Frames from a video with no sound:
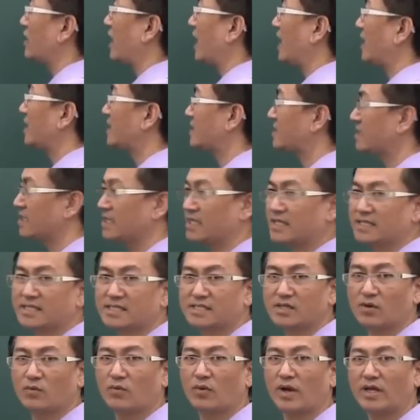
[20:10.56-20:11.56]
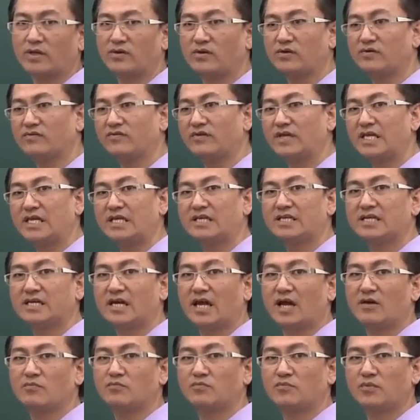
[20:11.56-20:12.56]
cases where you either
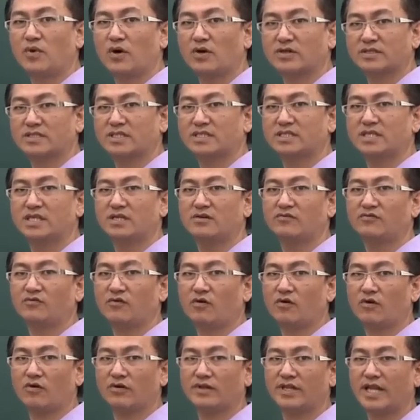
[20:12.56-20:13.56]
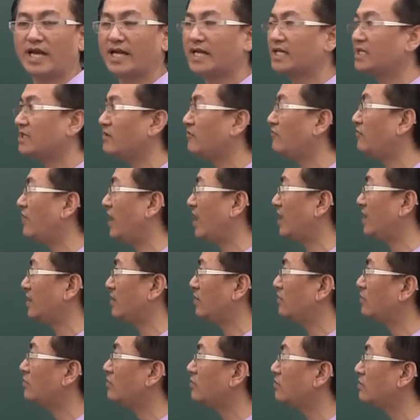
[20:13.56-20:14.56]
have positive or negative
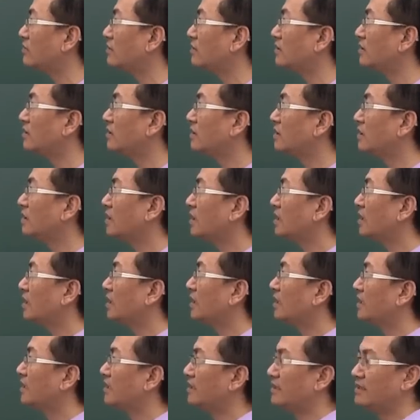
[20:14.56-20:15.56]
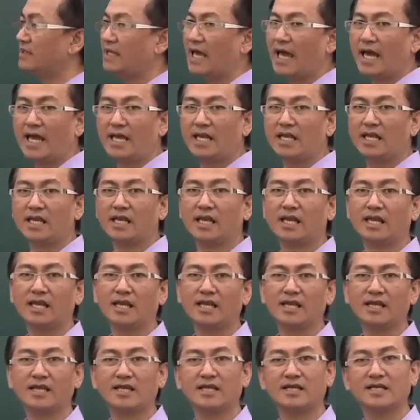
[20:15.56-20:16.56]
value. That
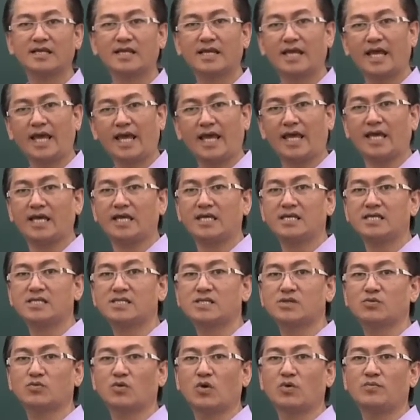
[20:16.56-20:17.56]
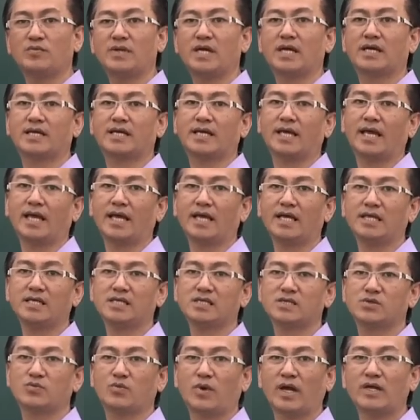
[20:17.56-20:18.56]
case will be a
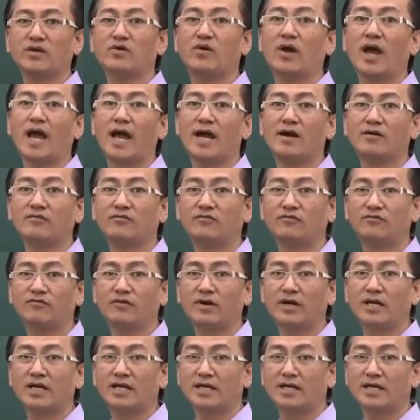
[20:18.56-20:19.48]
case where you have